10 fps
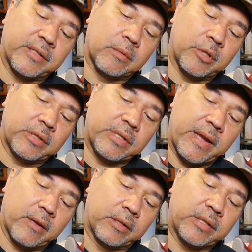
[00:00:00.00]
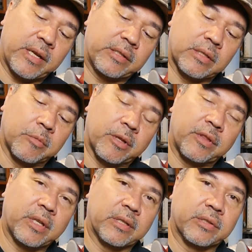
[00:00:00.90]
some of this down and take some of the
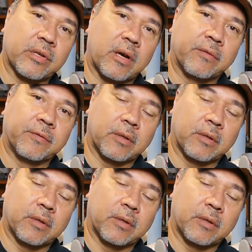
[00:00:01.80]
thickness off